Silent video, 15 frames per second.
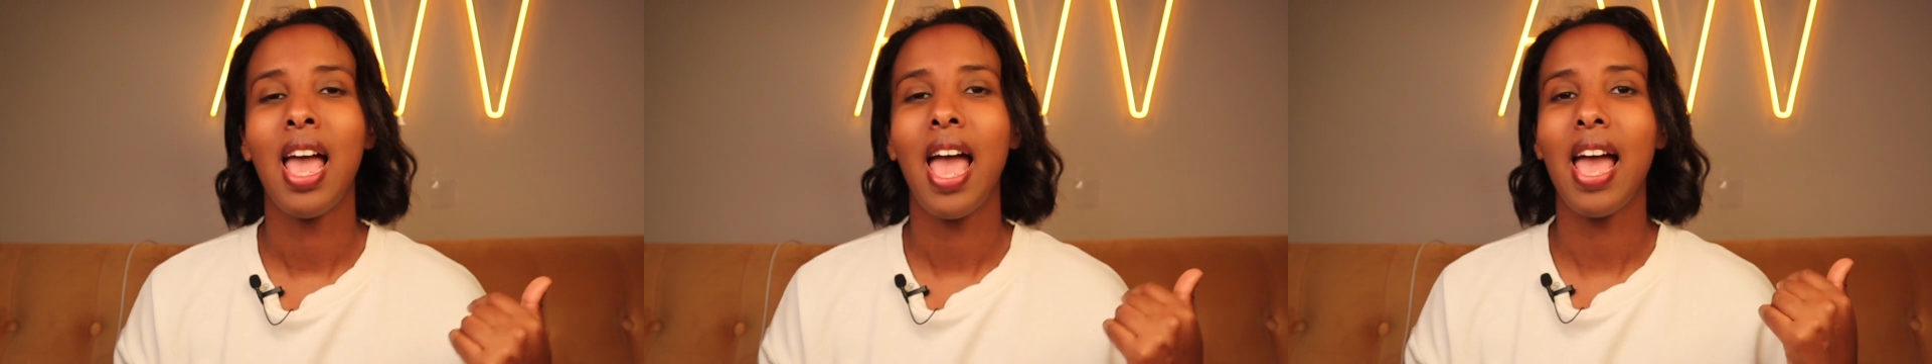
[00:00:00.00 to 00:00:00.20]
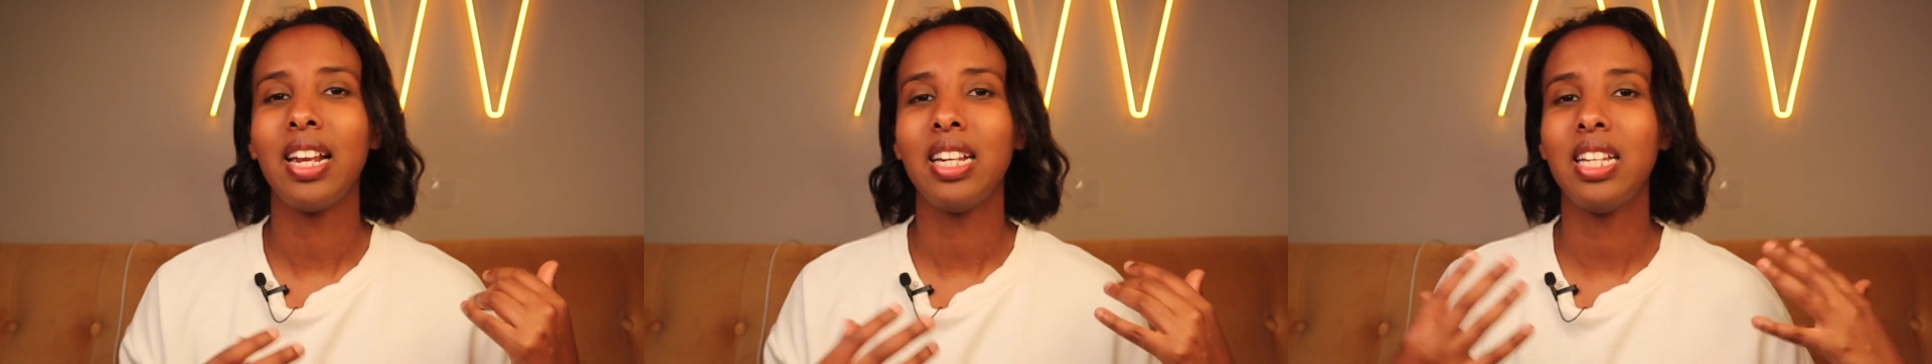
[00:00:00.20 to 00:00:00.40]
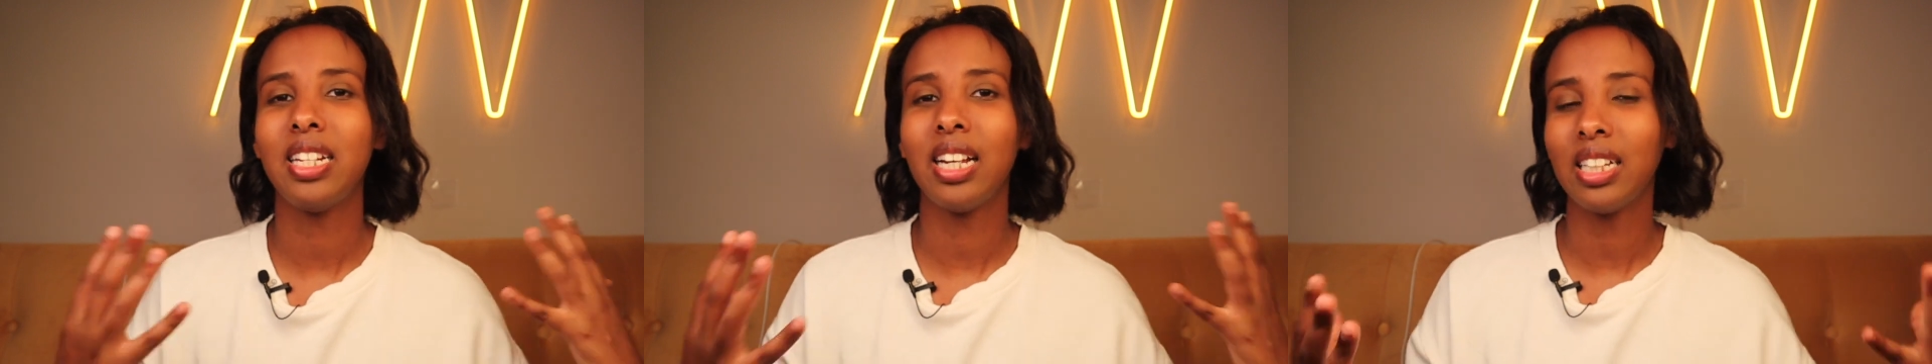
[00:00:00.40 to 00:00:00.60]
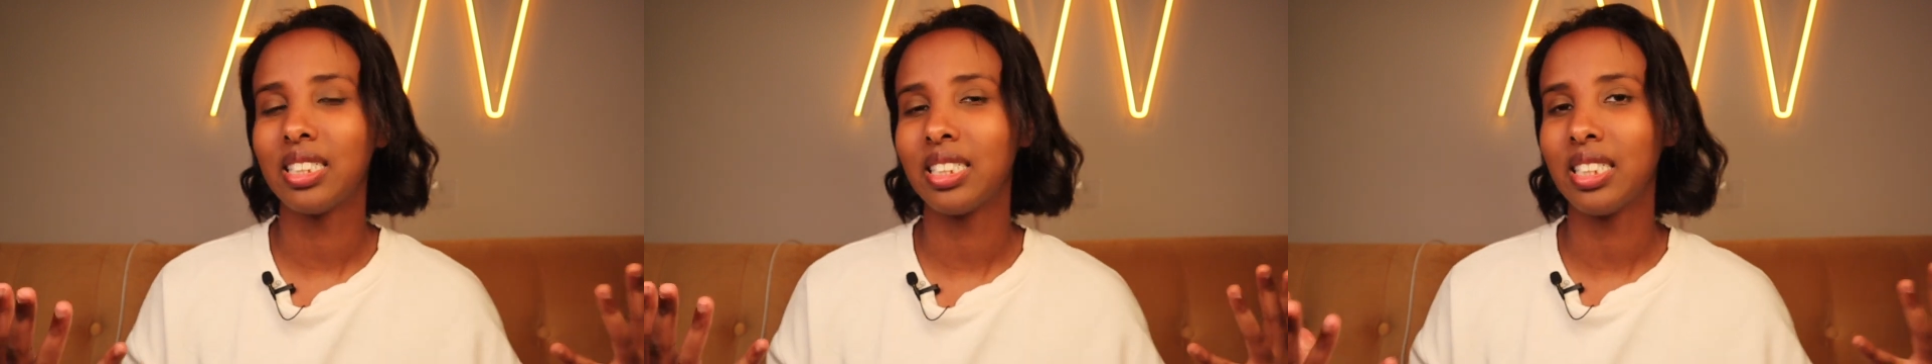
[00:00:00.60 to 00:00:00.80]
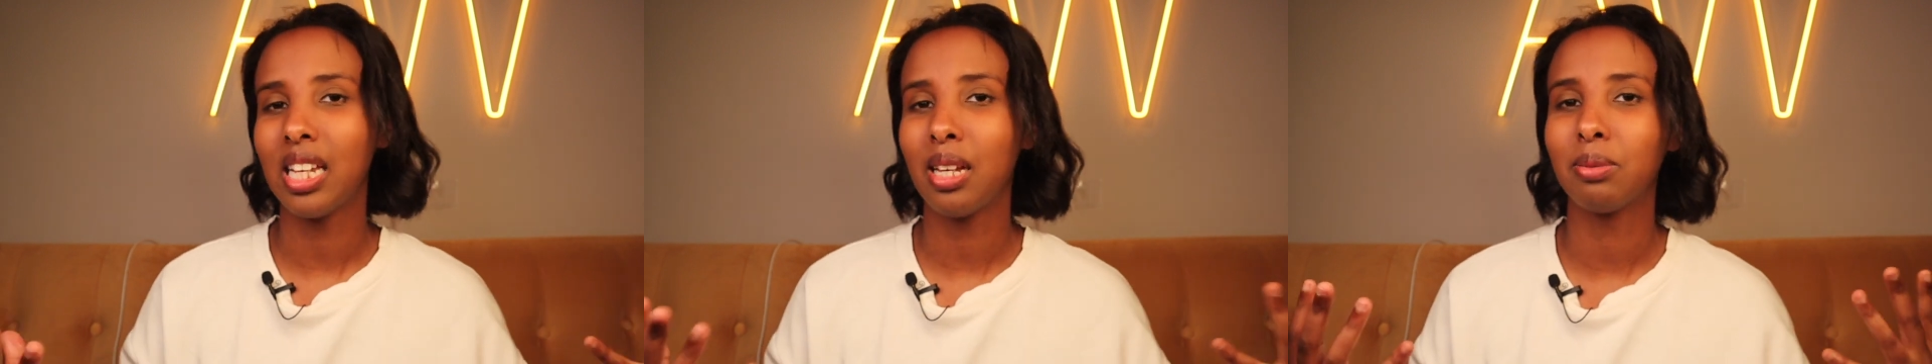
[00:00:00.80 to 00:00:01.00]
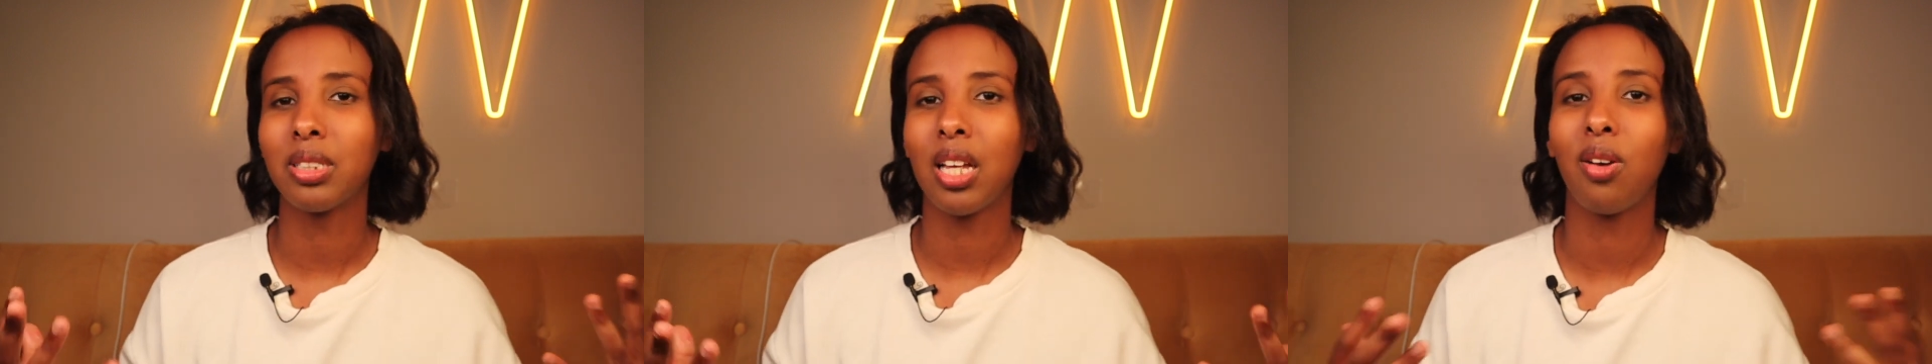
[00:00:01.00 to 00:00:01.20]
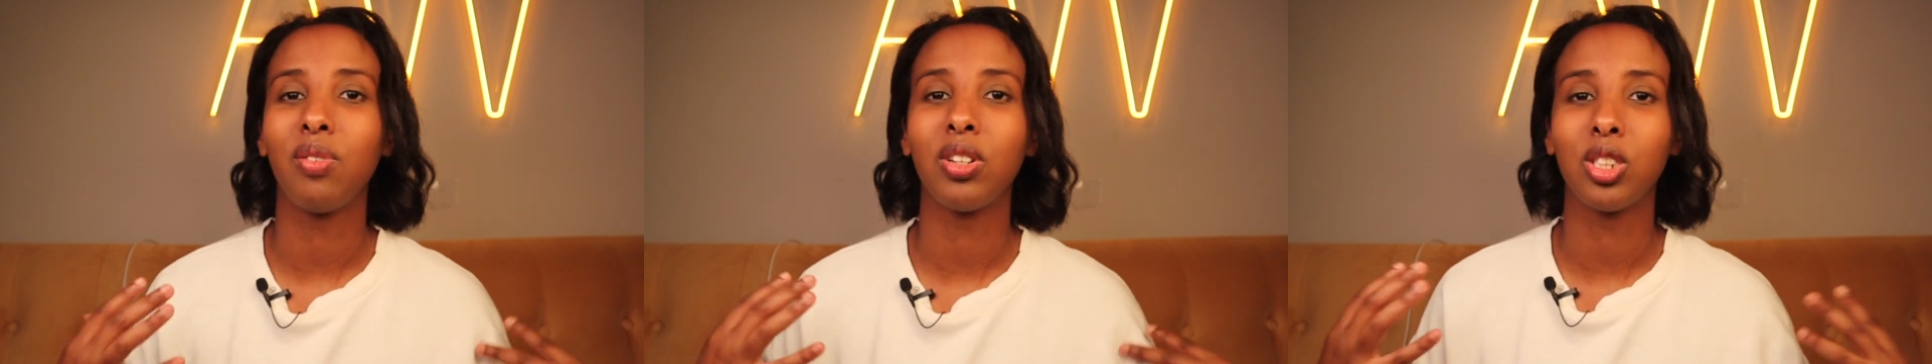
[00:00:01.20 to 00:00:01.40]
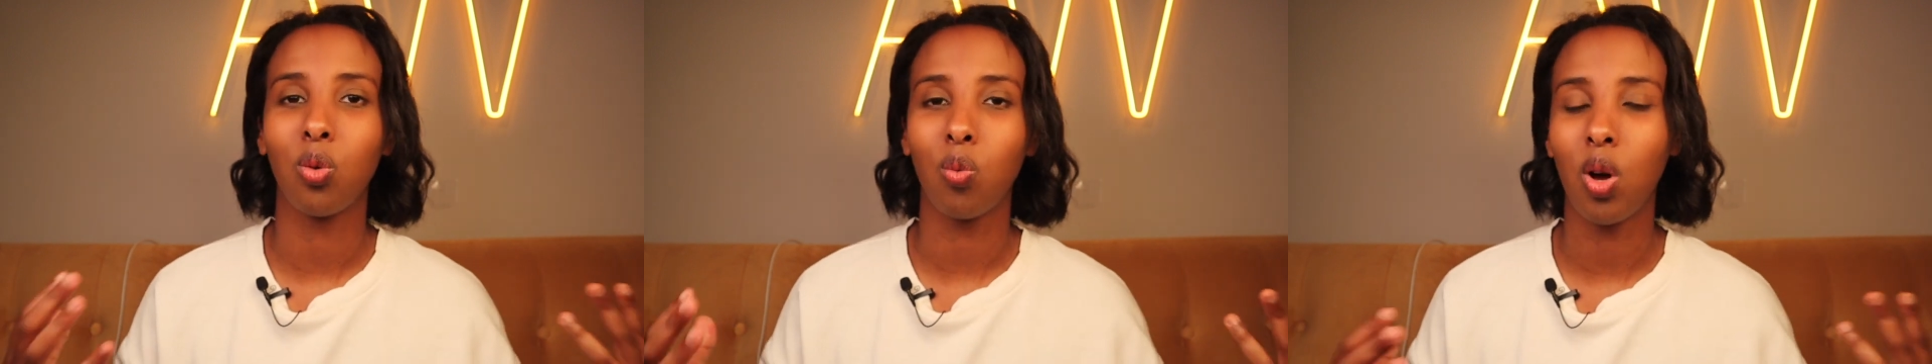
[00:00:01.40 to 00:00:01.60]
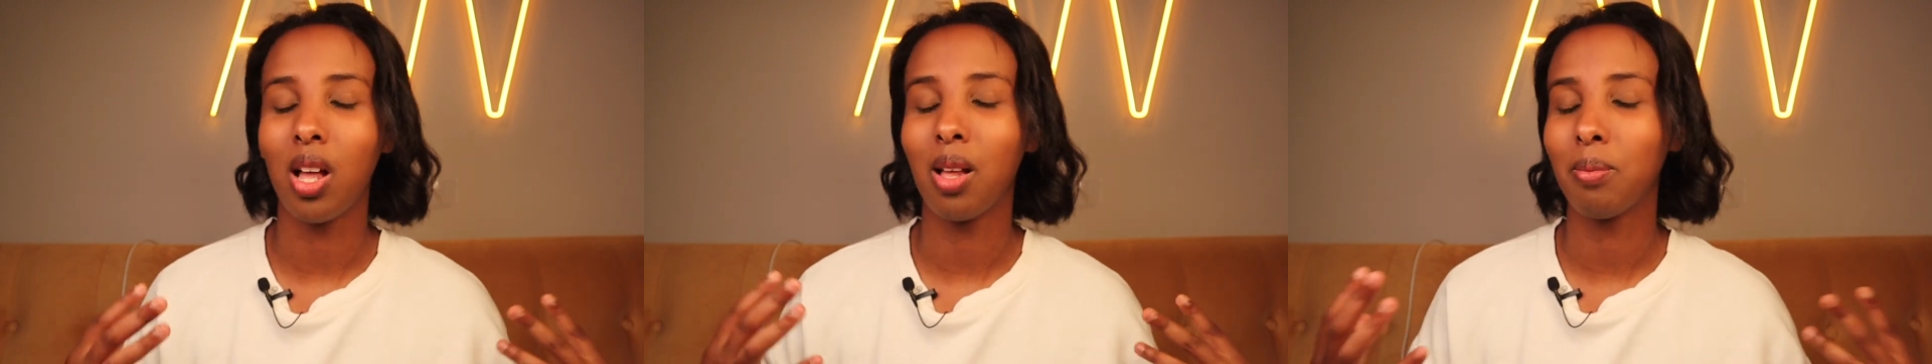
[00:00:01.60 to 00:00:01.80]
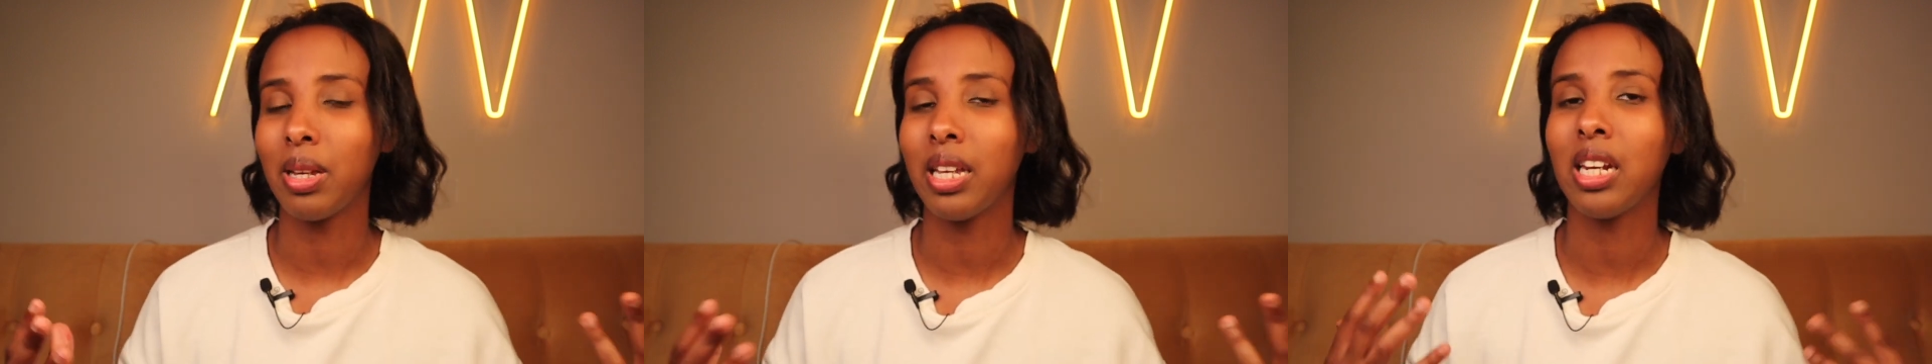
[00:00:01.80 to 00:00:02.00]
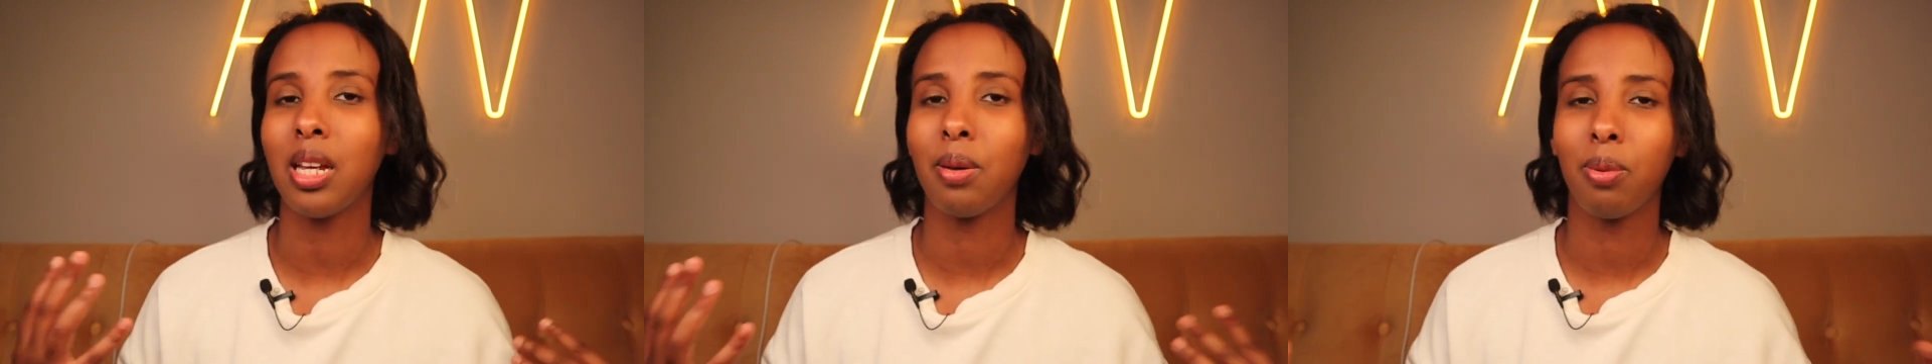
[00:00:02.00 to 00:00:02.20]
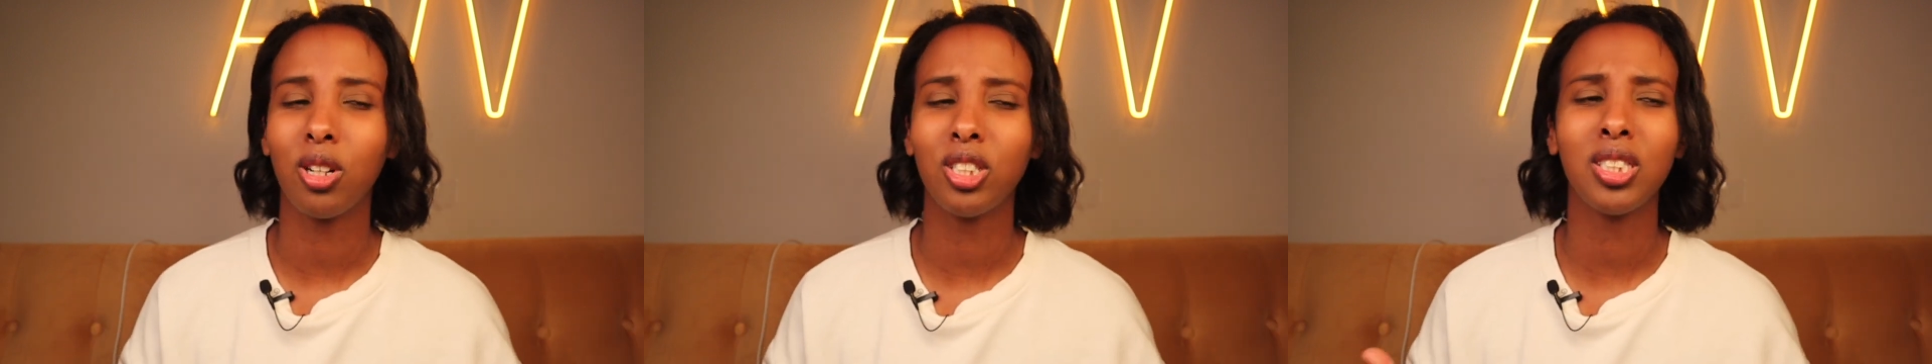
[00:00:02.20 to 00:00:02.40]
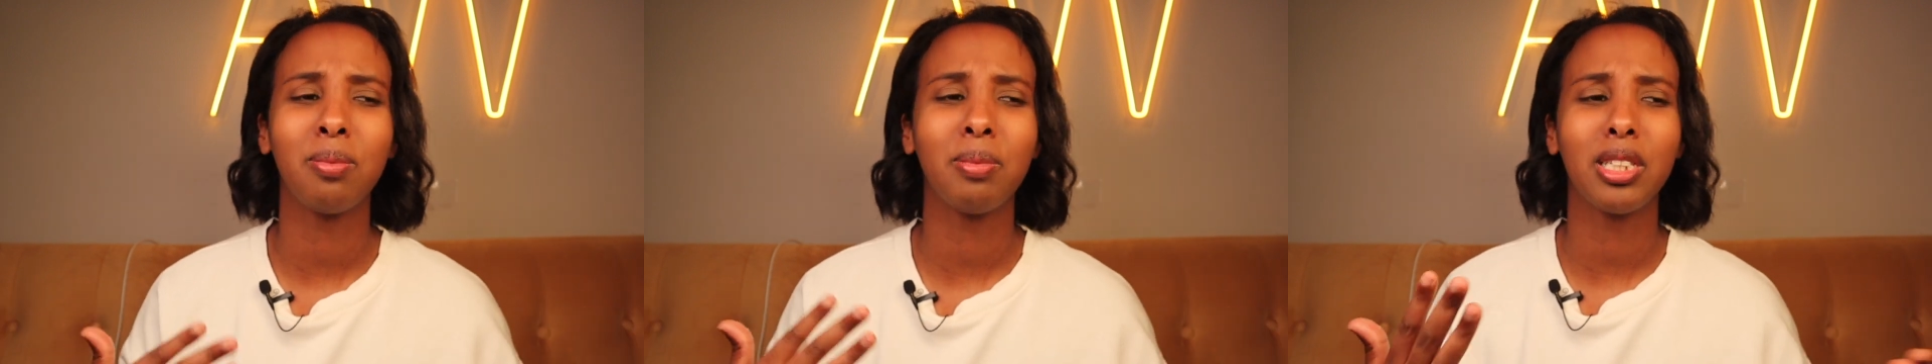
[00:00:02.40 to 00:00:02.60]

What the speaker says: and he does see himself as a well-meaning person,